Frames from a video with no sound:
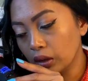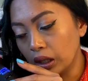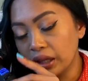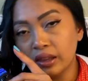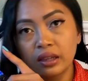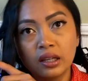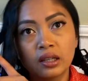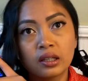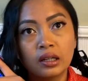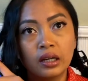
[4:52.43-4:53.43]
I
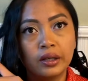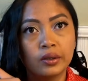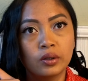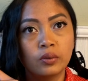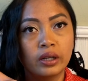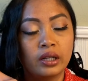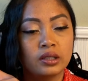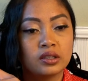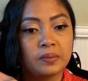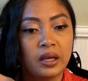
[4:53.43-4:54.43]
think I know why
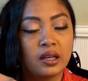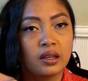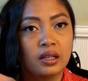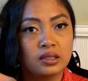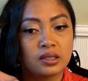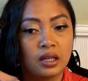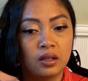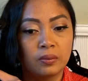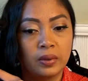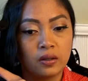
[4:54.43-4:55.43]
it's making that
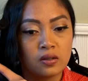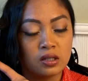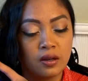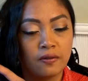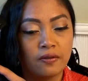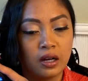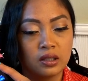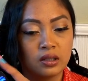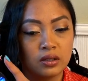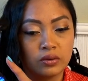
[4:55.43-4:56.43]
sound, because it
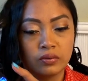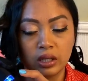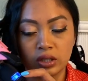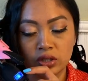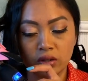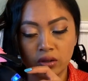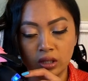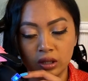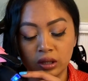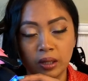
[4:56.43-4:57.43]
finally reached
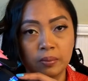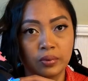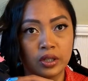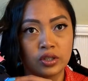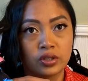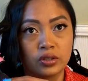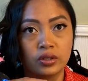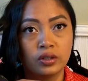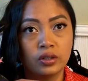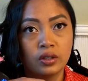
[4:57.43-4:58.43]
the
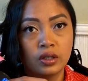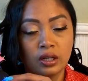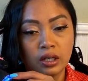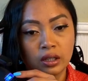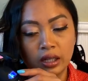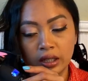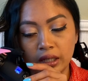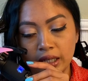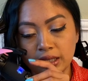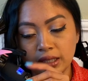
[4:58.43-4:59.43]
temperature that
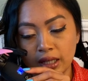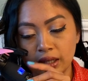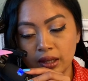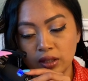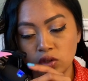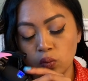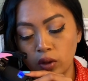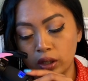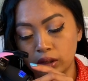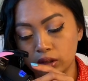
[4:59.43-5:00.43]
I set this
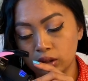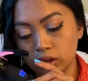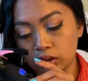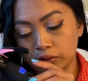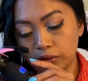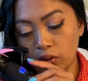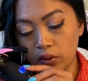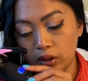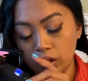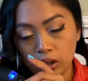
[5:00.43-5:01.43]
one
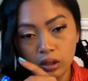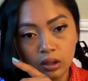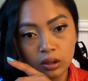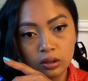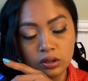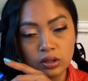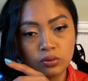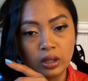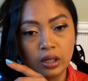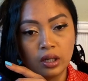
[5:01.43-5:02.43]
for, because
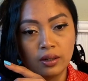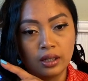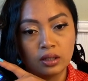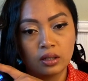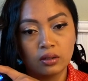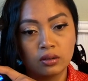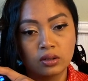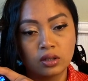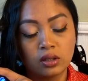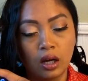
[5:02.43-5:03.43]
right now it
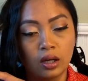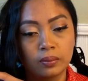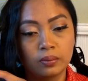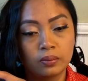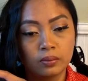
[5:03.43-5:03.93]
stopped